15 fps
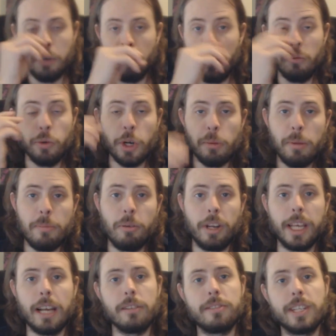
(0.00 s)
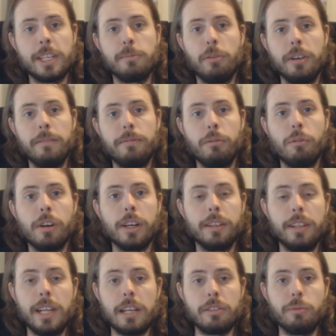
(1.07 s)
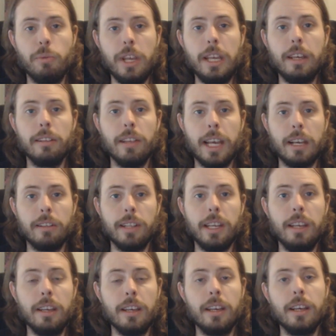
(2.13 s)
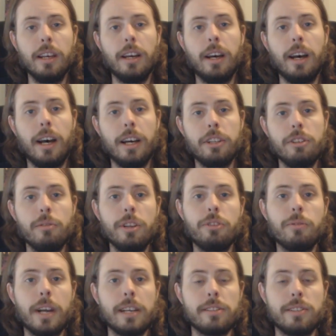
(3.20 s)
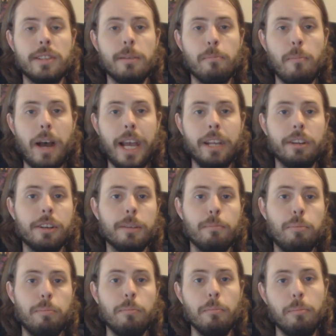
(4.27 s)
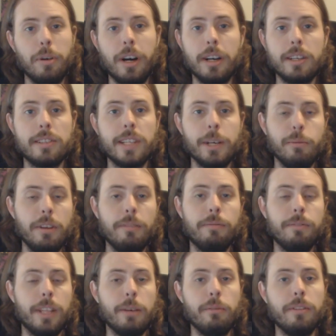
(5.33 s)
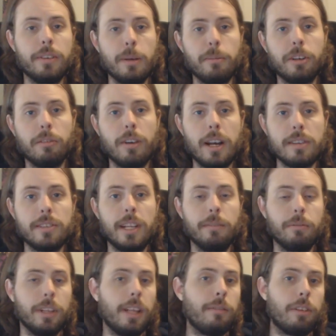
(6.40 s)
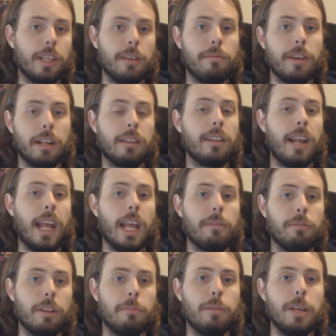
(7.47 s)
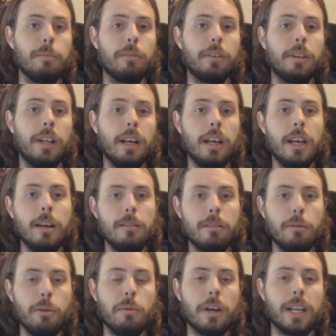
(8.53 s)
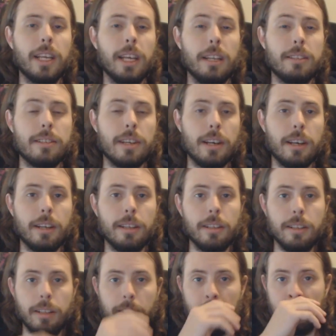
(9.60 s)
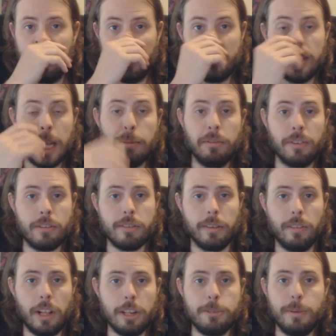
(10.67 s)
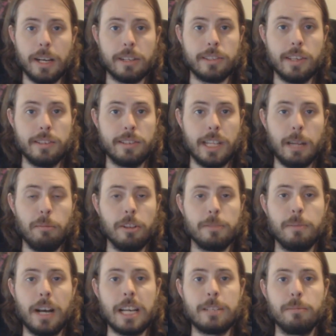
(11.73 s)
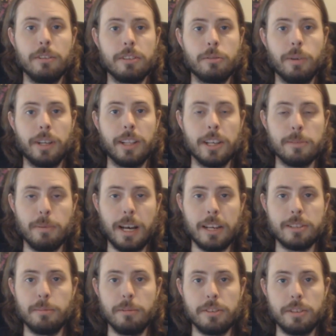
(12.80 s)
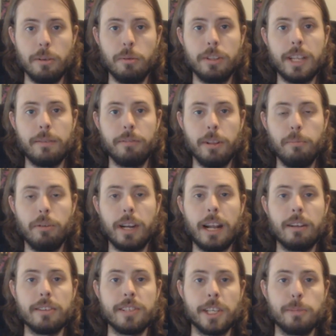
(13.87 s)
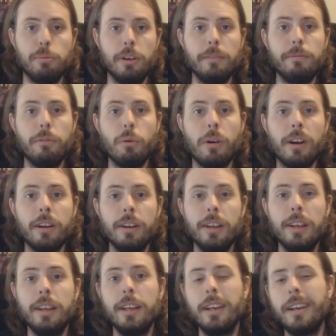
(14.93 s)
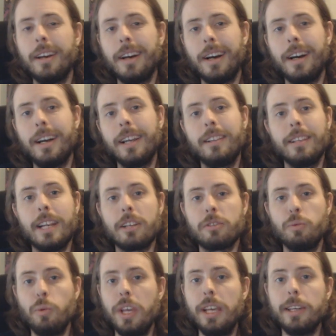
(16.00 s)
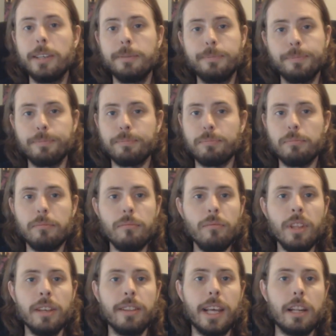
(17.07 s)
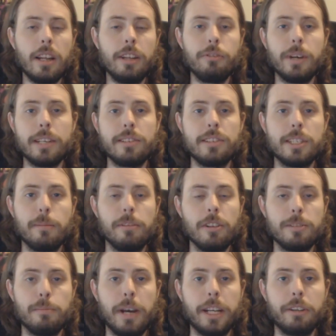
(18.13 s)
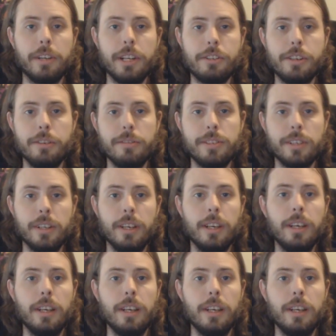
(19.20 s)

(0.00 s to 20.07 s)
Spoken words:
We will be putting out 6.4 in the next week, likely, to address the minor bugs that we've come across that have really only affected a handful of people. But we want to get the stable version of LaunchBox as stable as possible, as quickly as possible. So we'll definitely put out a 6.4 in the next week that addresses some of those minor issues.